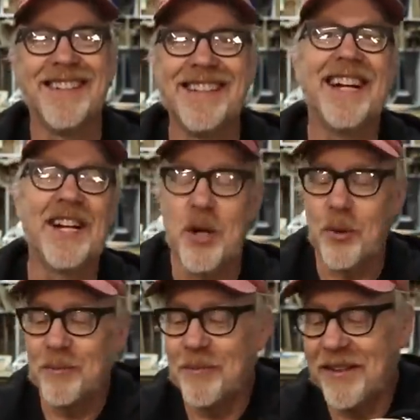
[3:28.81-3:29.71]
Yeah, I
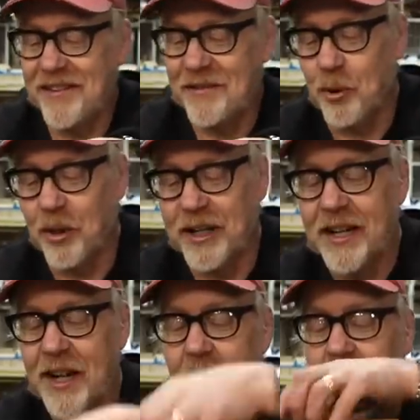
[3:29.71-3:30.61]
know it's boring.
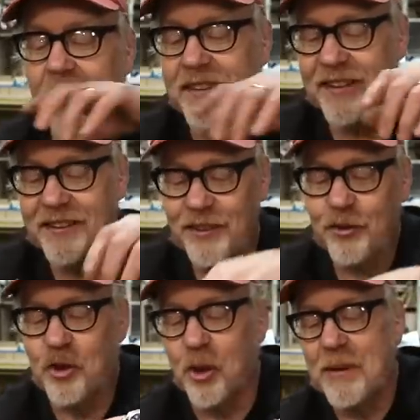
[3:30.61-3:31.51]
Uh, this is a
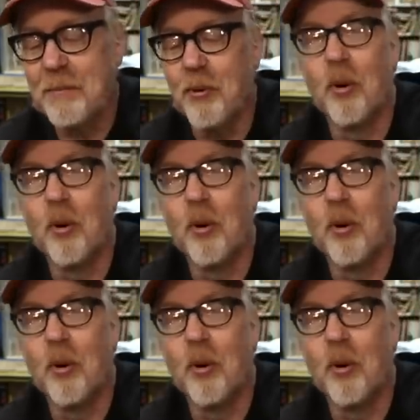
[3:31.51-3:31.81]
German